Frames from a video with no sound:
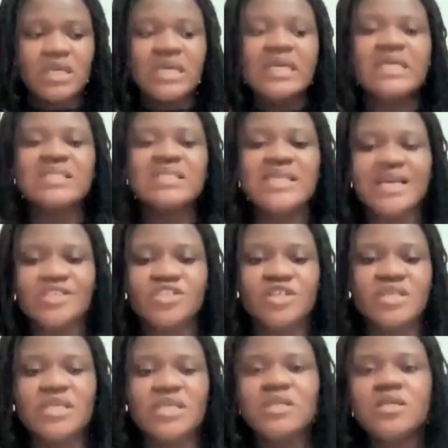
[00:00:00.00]
He is
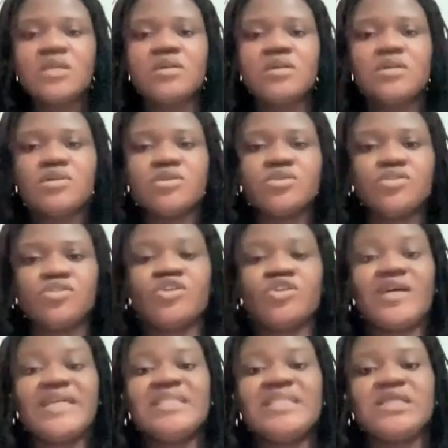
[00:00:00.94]
actually
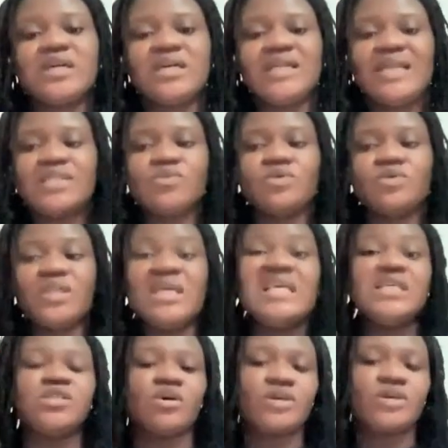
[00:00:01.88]
trying to connect with
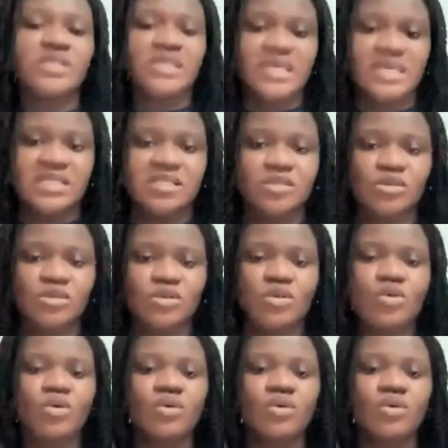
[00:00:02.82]
his audience